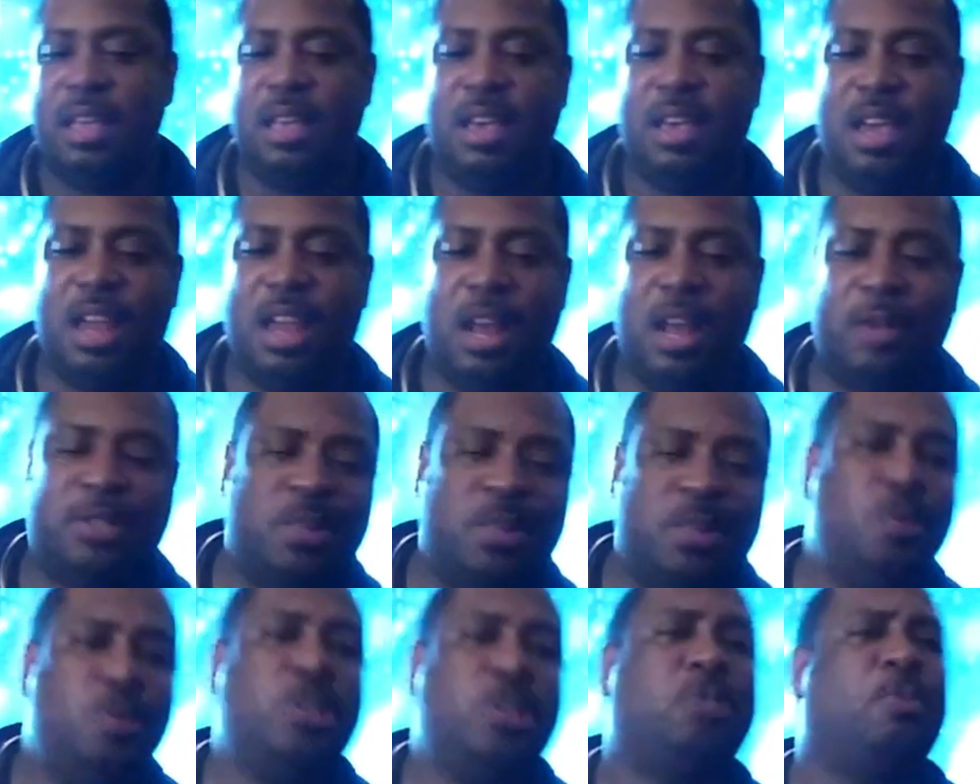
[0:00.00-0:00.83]
And I said,
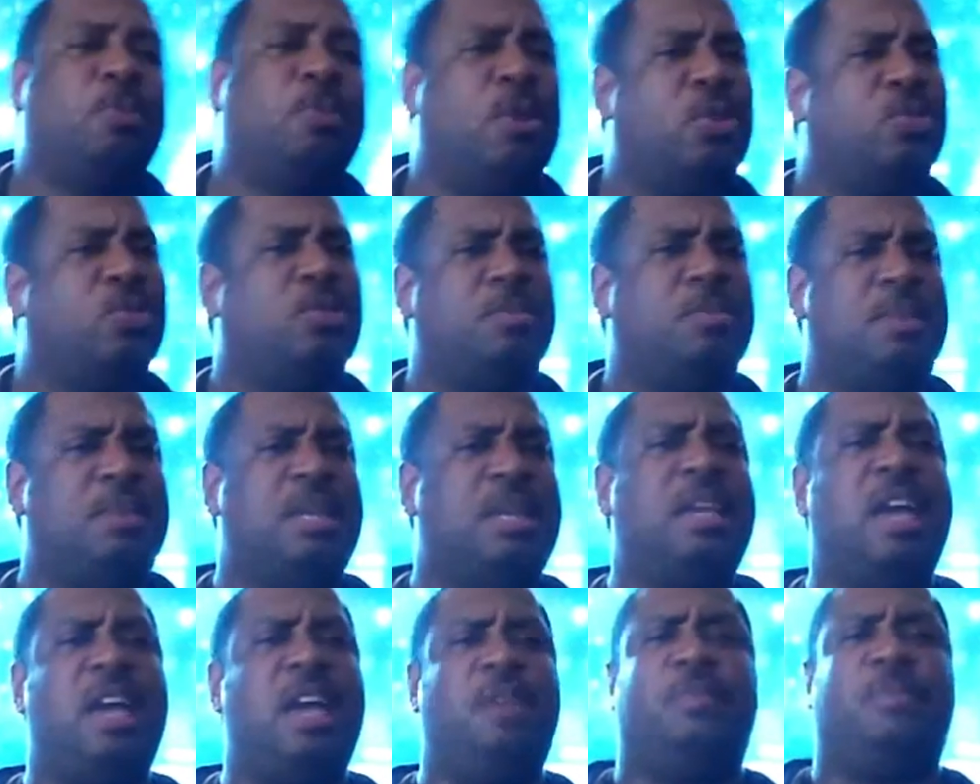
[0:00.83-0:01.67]
we supposed to be
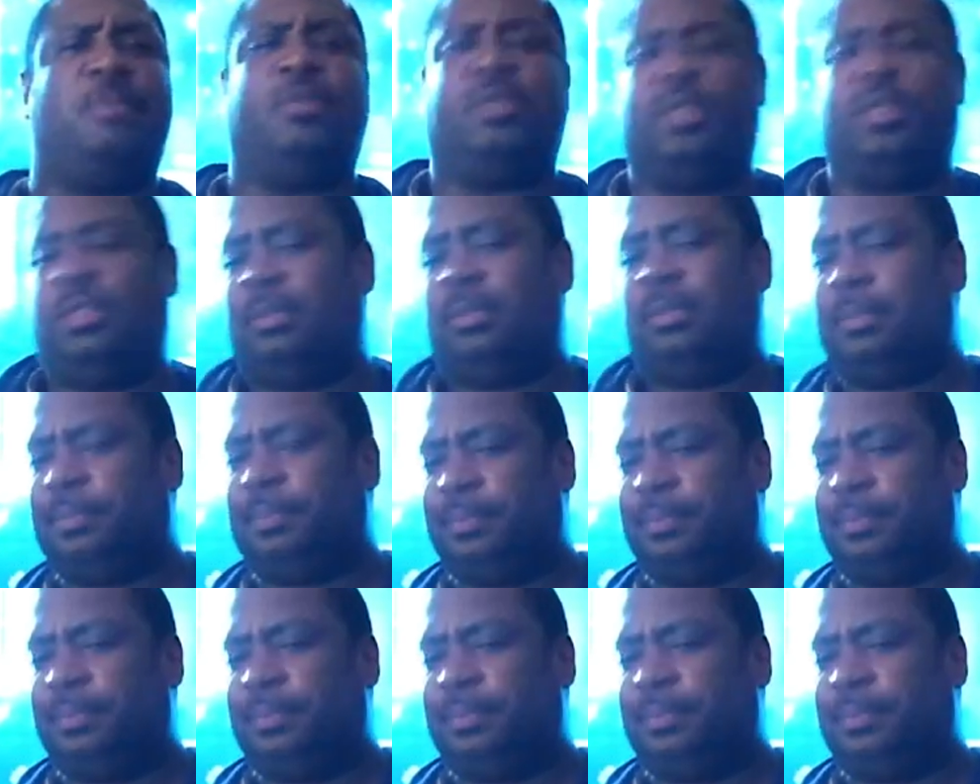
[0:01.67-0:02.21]
gamers.